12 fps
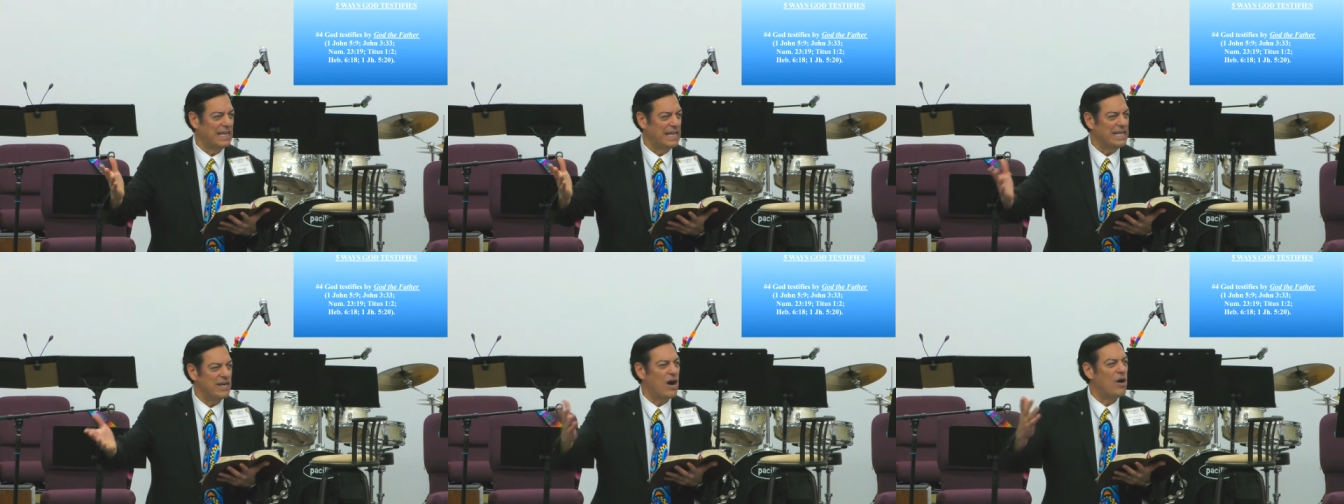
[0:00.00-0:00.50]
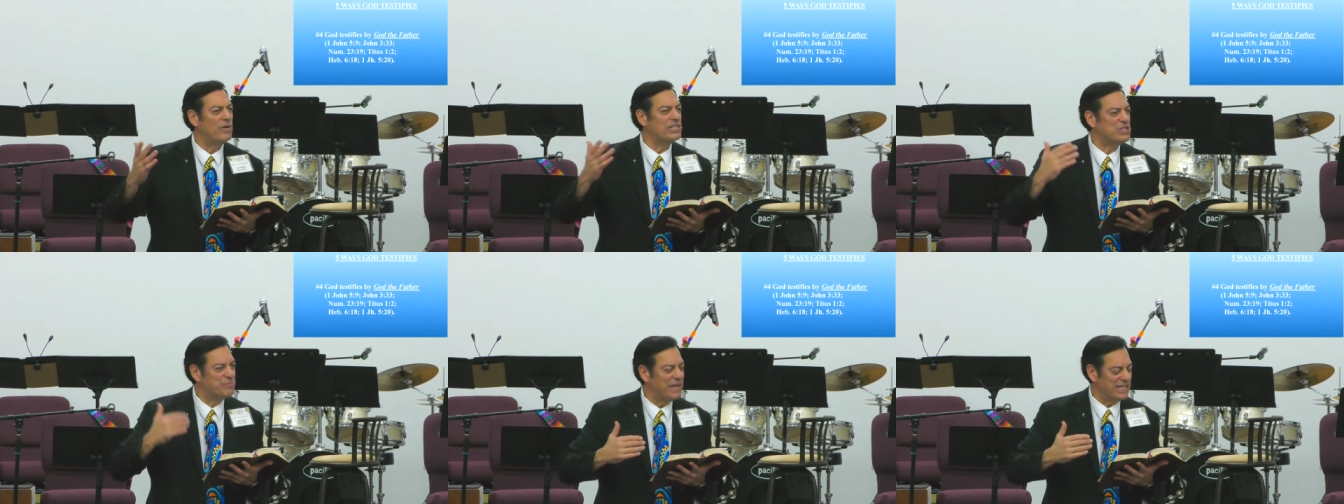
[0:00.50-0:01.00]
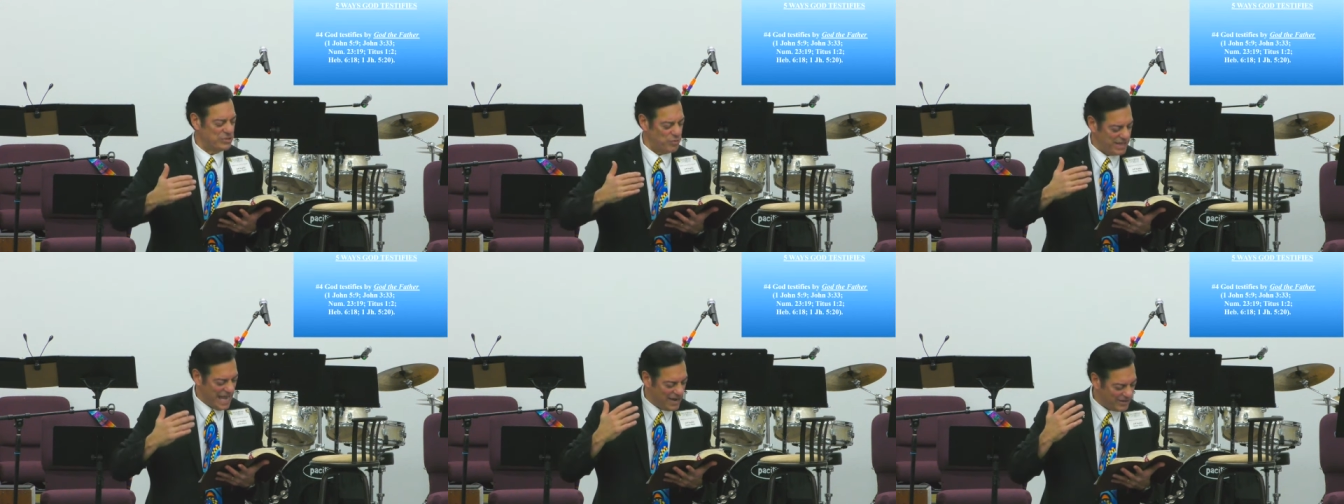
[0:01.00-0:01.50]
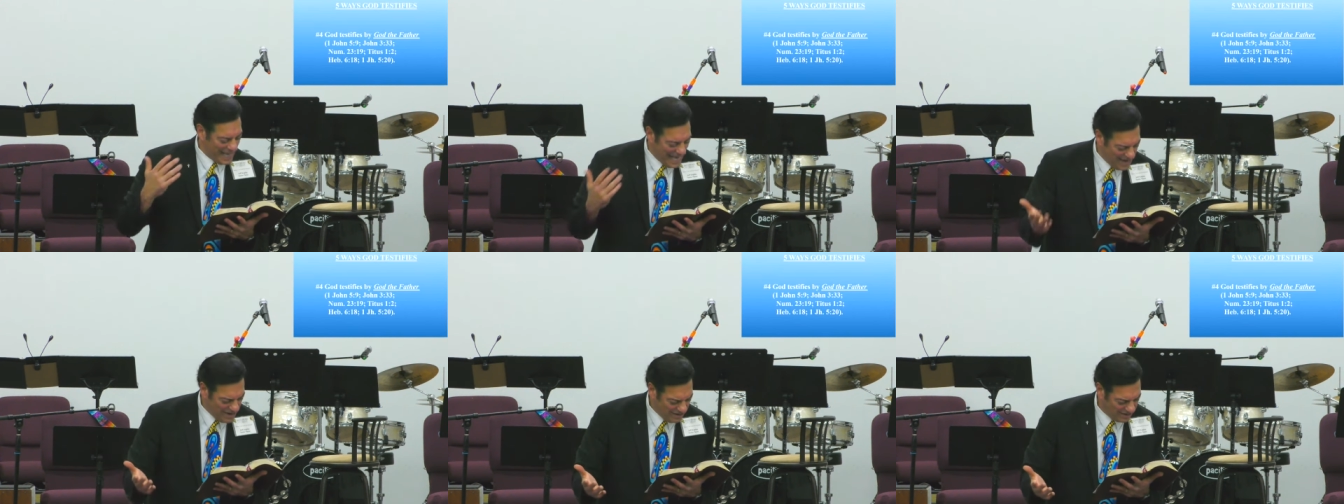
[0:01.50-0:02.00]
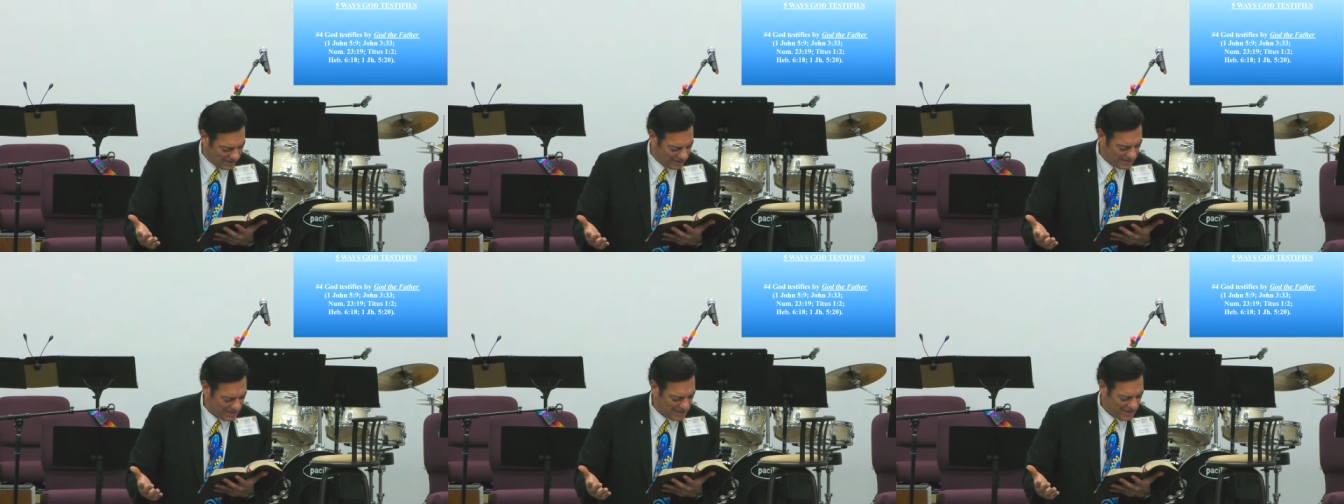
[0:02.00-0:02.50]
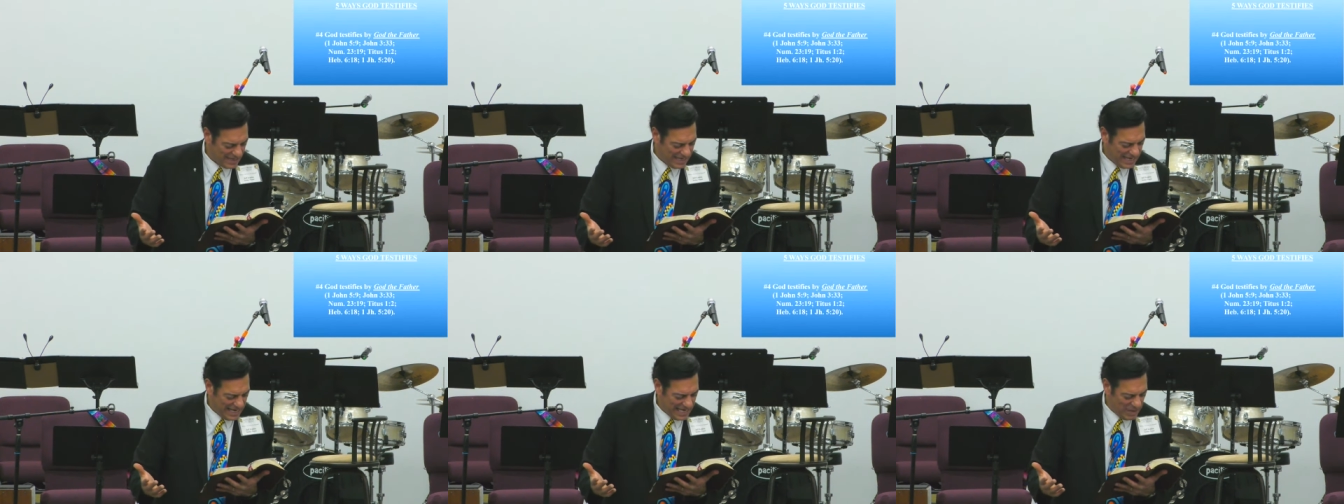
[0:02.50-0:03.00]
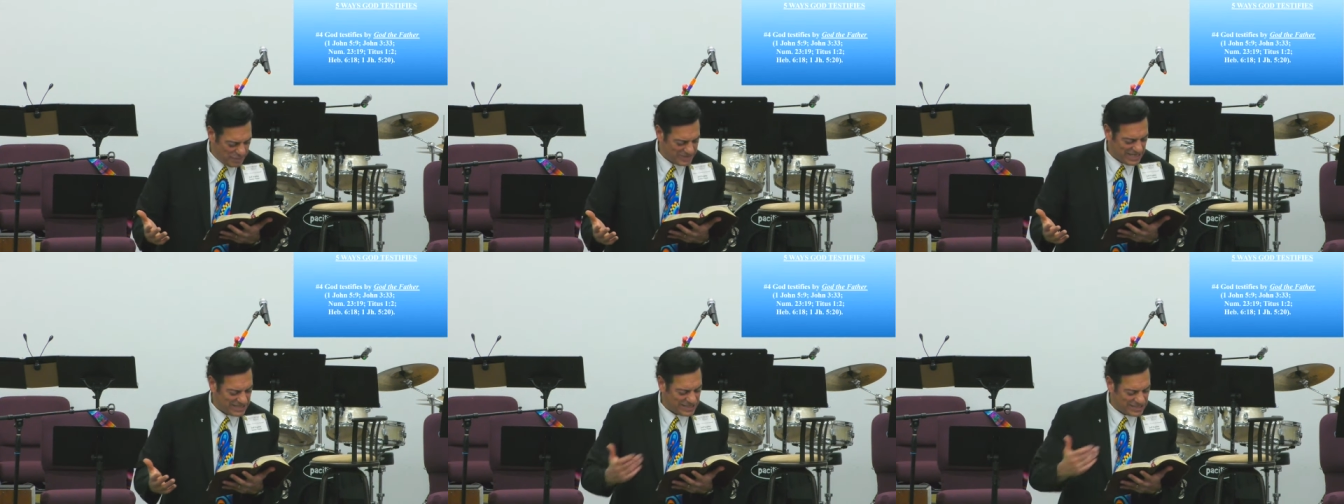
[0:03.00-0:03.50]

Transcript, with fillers: He always speaks without error. He possesses